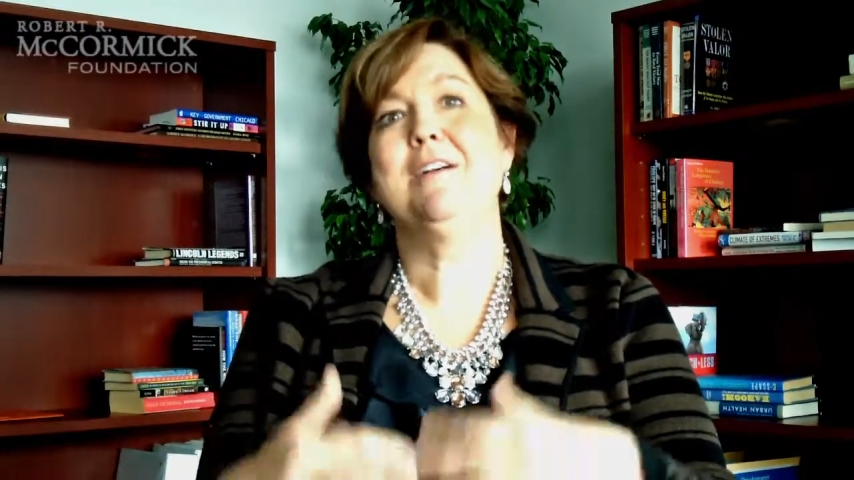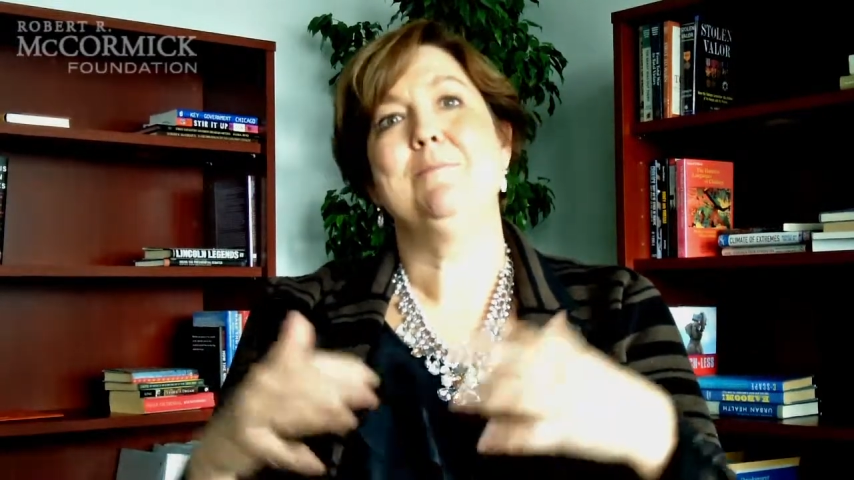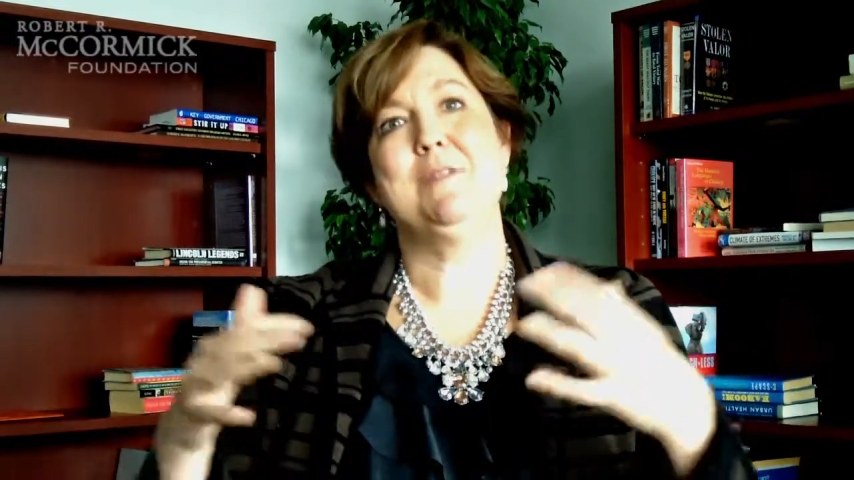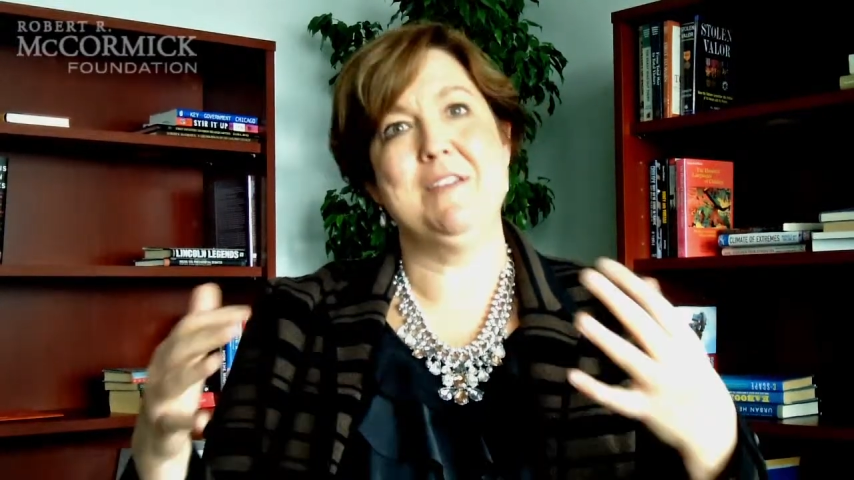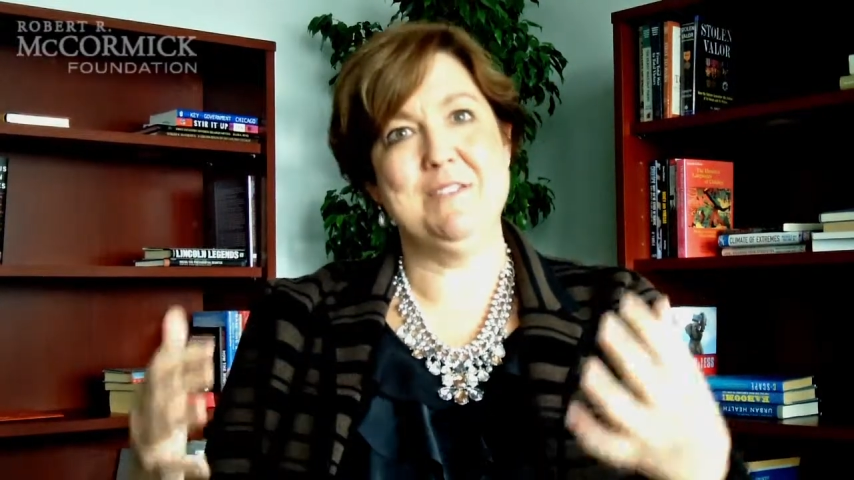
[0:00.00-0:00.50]

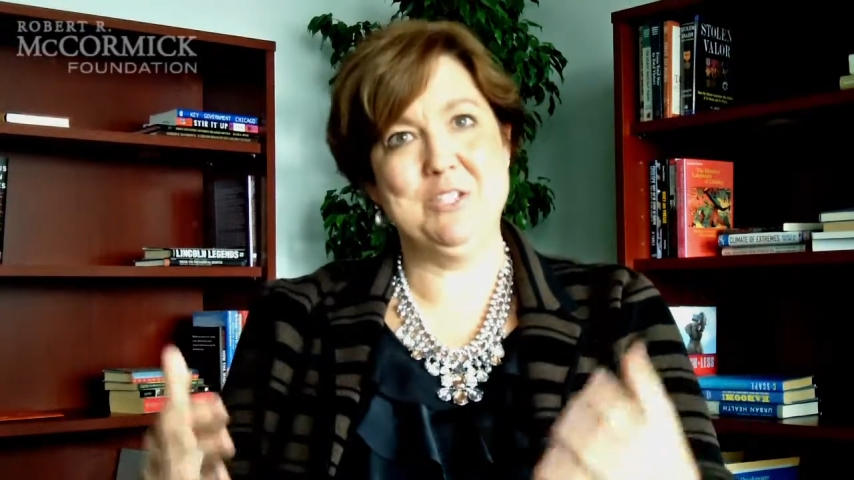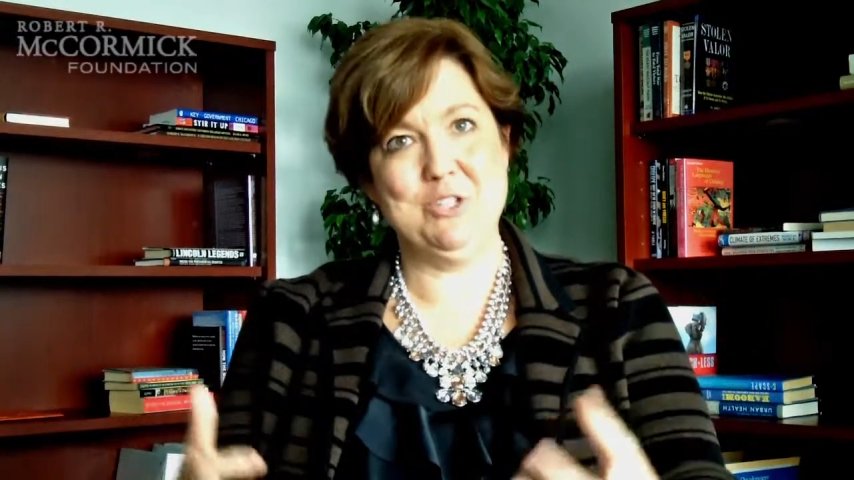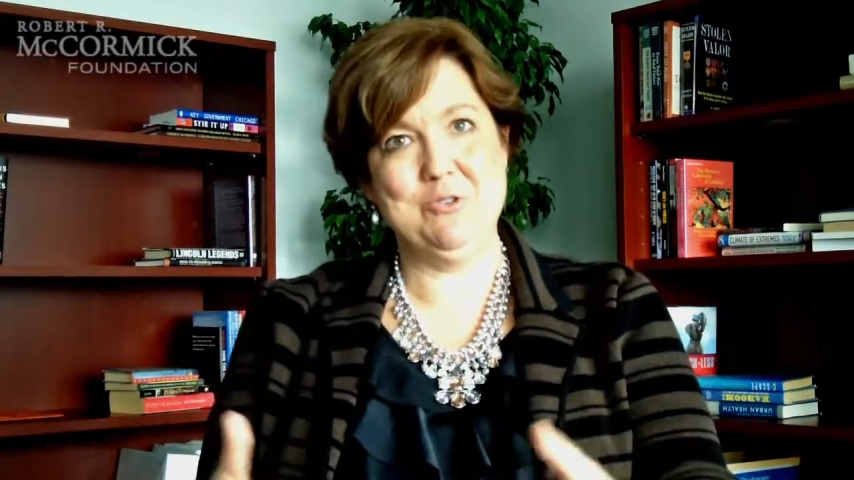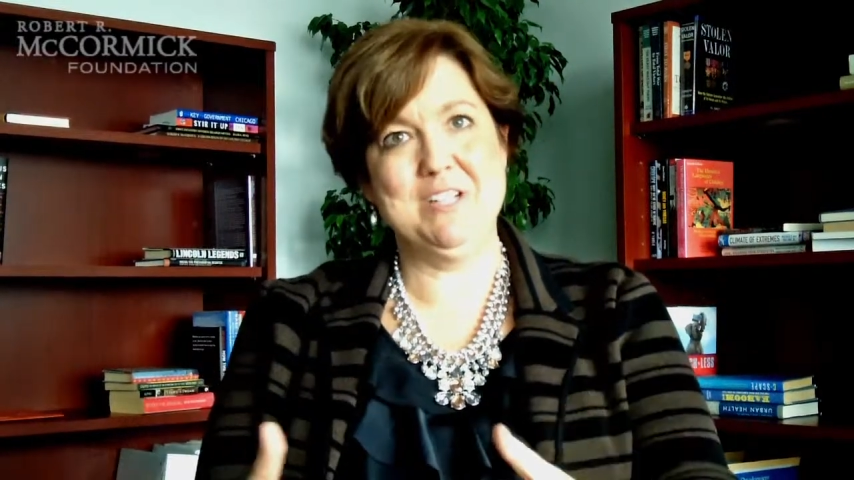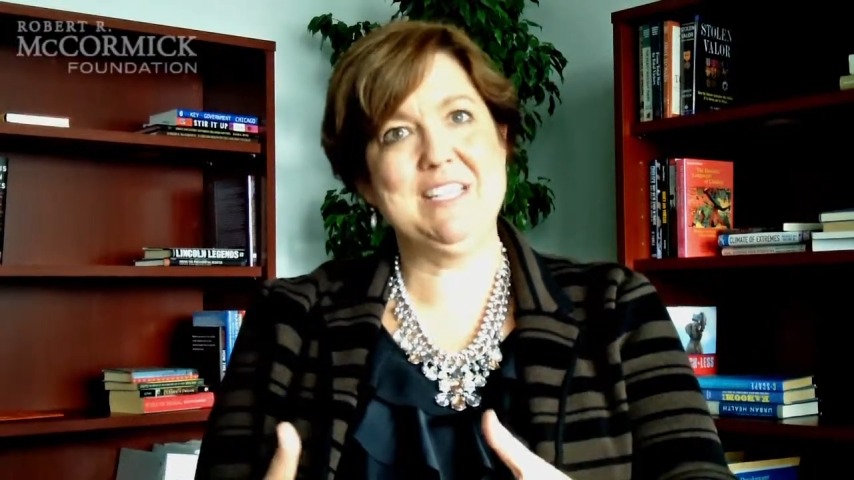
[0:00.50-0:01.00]
but then the
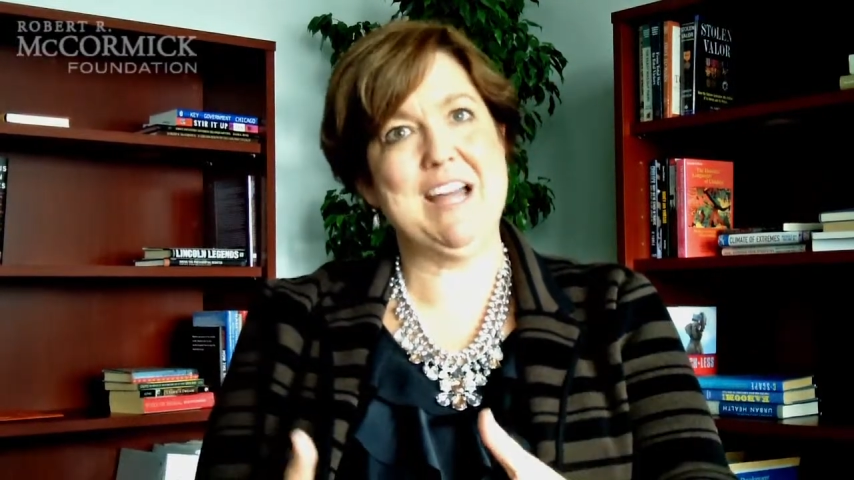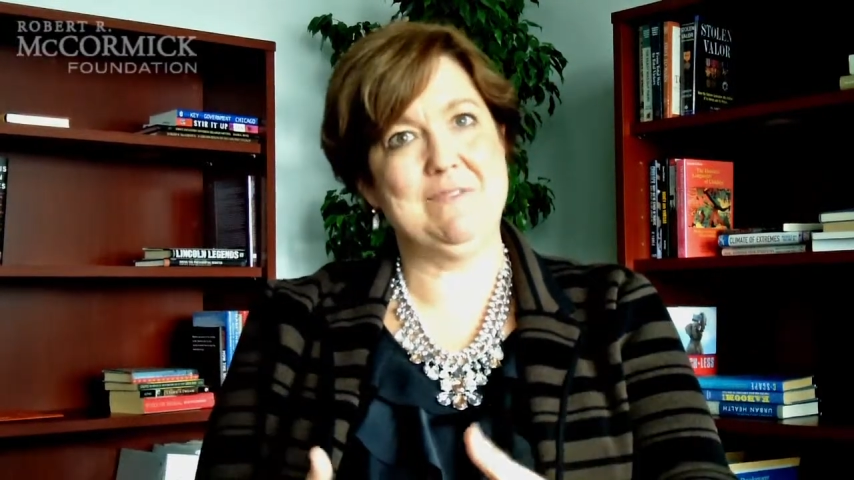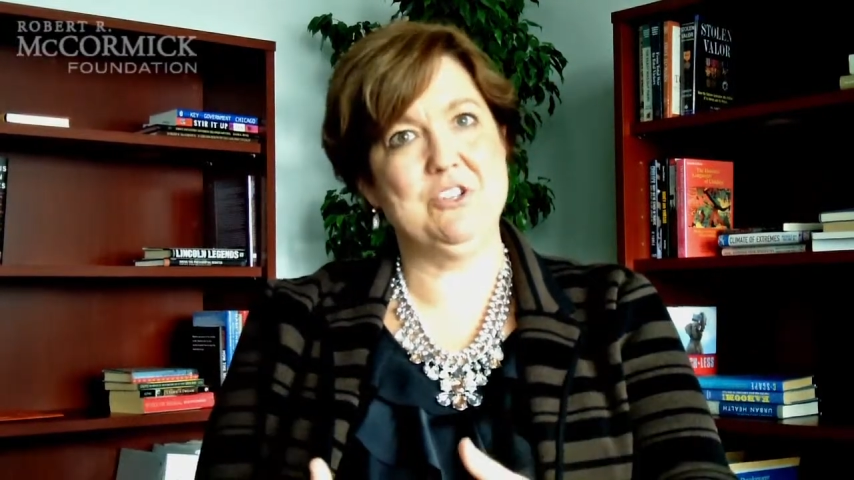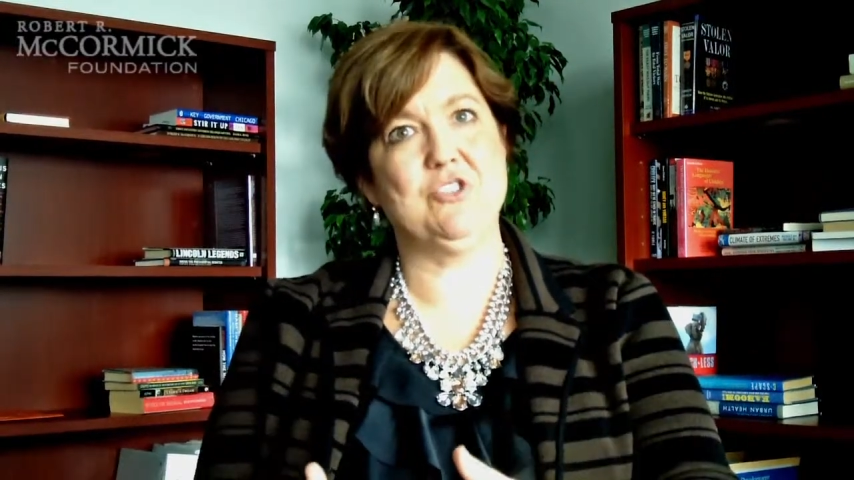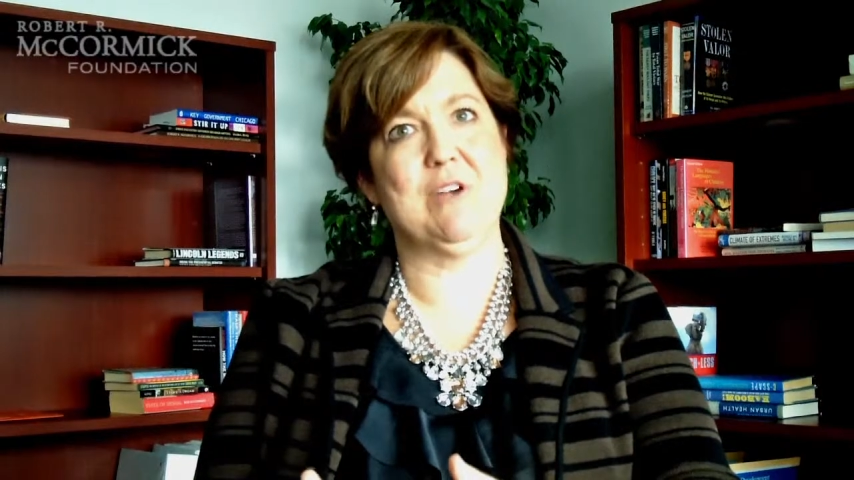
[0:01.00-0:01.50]
students
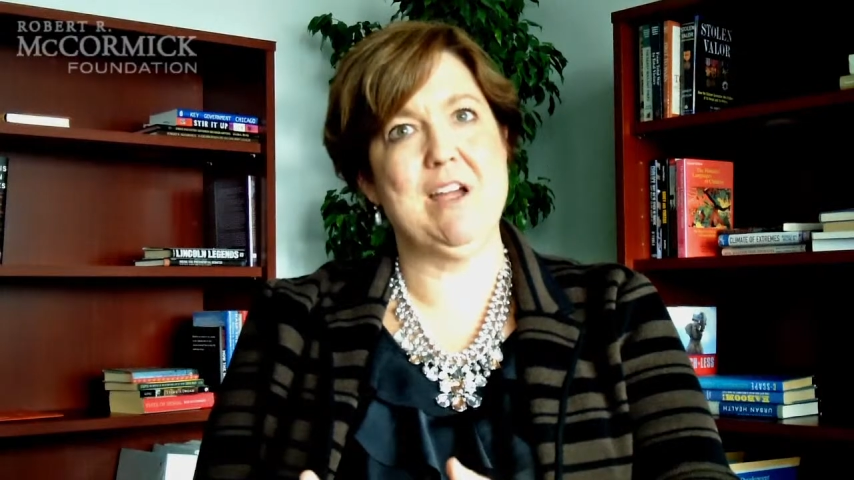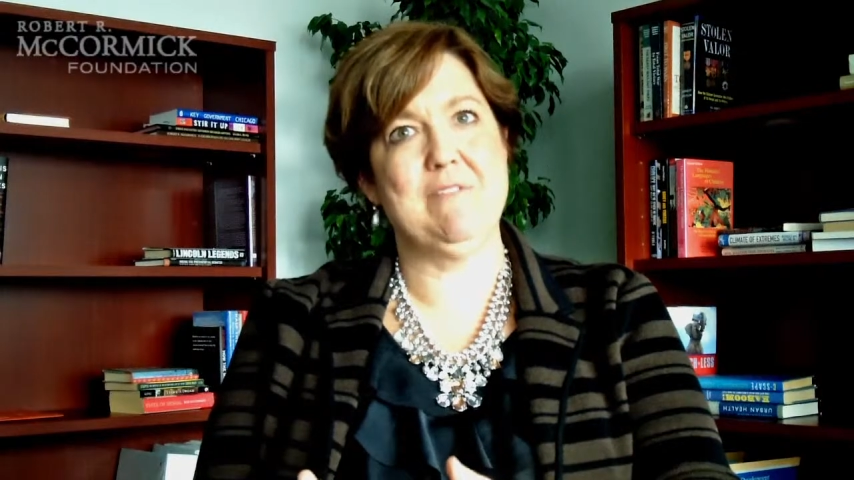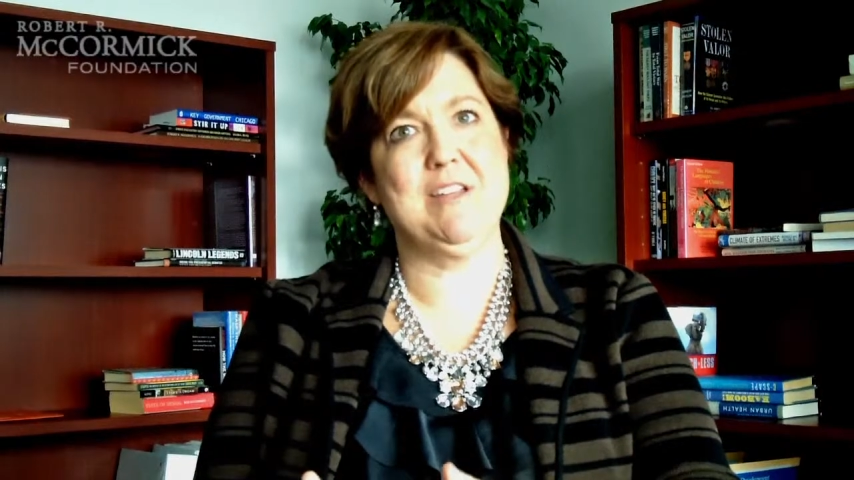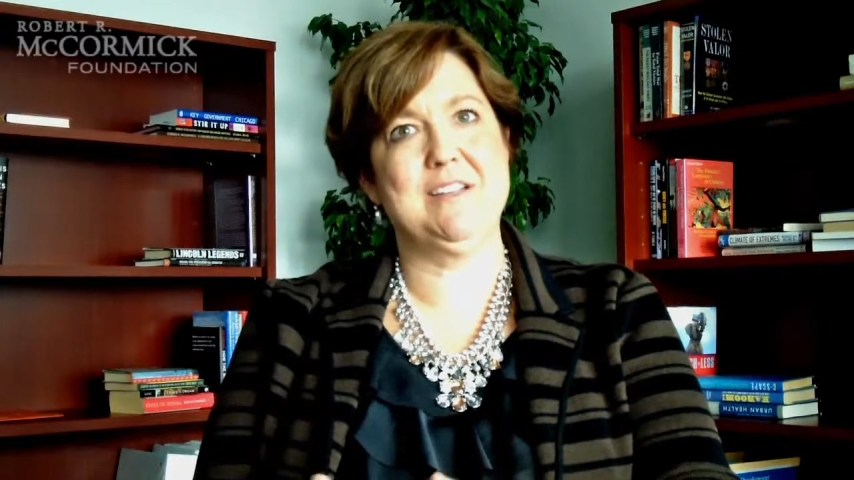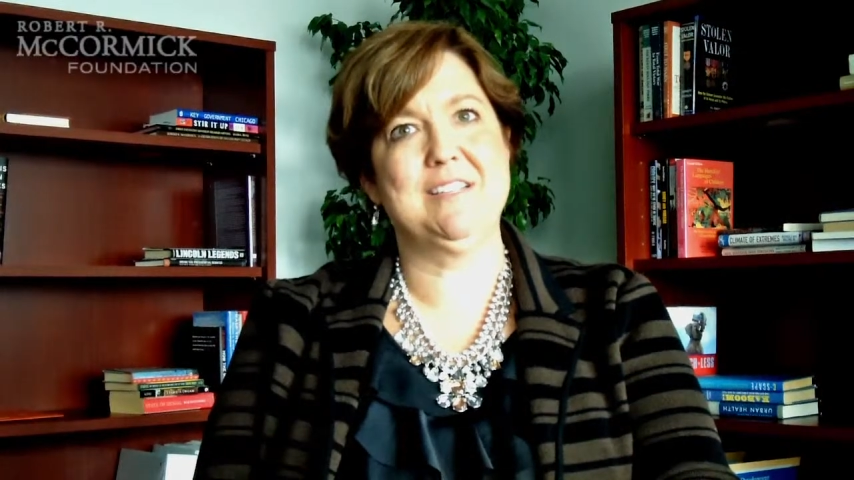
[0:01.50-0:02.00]
have to
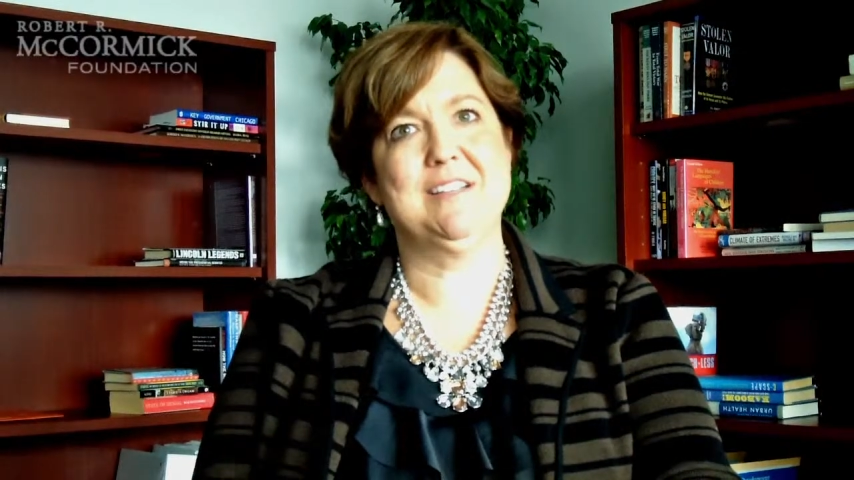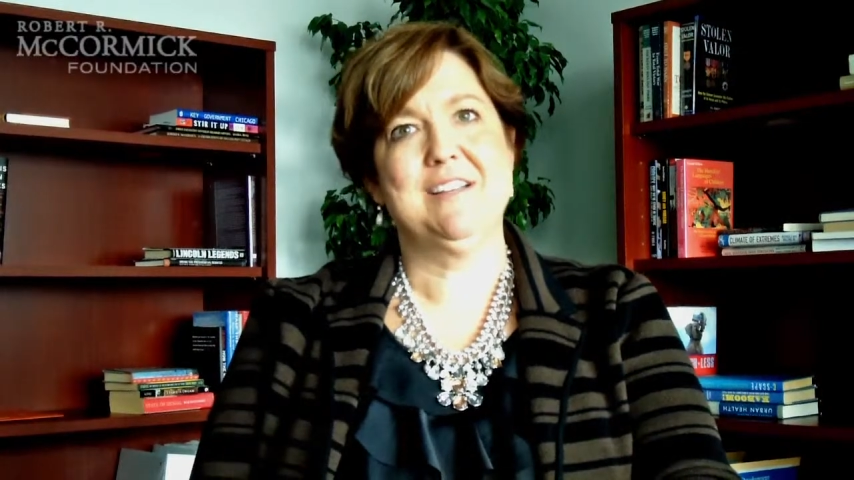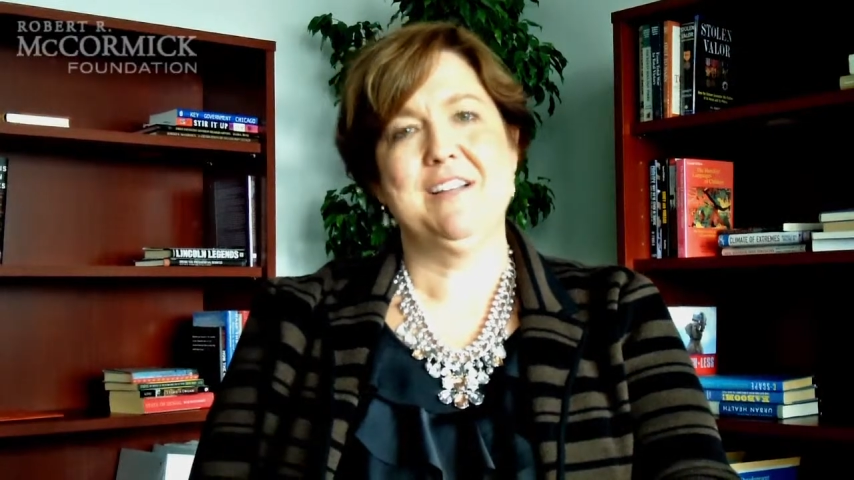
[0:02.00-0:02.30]
drive it.